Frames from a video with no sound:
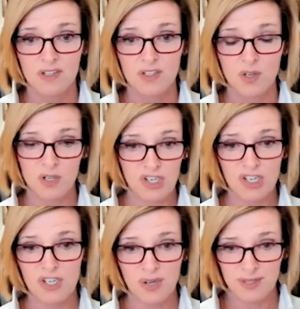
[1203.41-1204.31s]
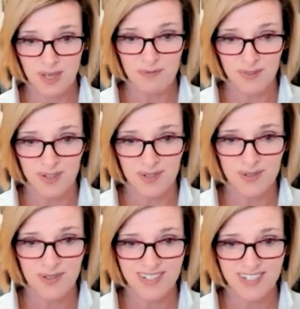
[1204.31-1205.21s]
So when she shows up for
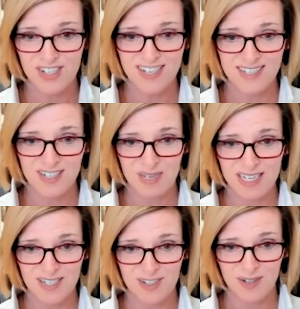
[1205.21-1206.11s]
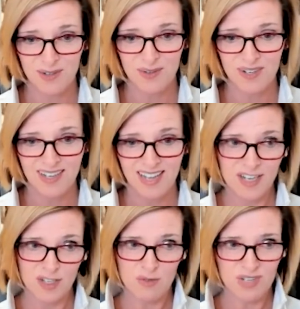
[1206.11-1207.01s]
you and she doesn't abandon you,
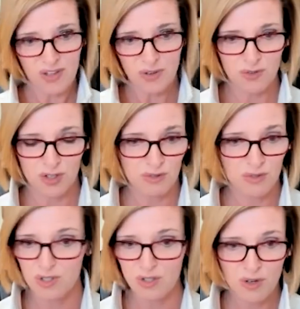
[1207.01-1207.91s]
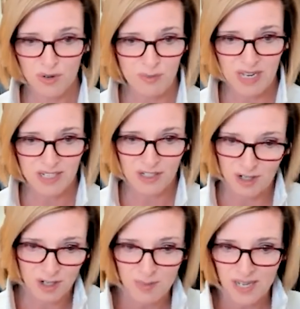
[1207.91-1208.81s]
and you tell her the truth and you don't abandon
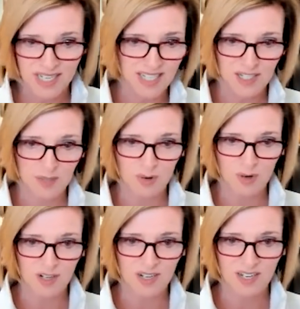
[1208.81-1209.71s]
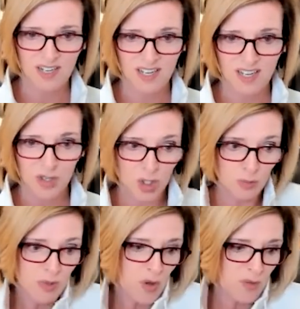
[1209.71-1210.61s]
her back into porn,
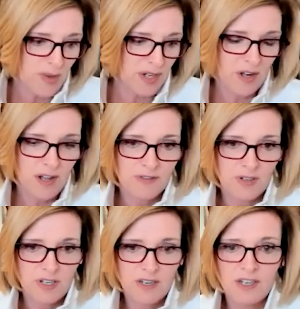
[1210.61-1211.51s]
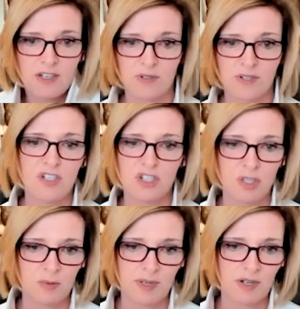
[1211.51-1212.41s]
you're both better off for it and your
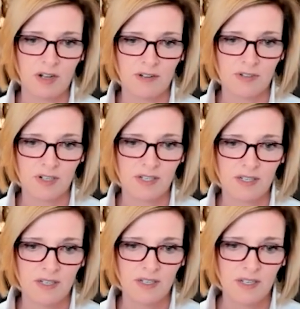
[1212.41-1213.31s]
relationship's better off for it.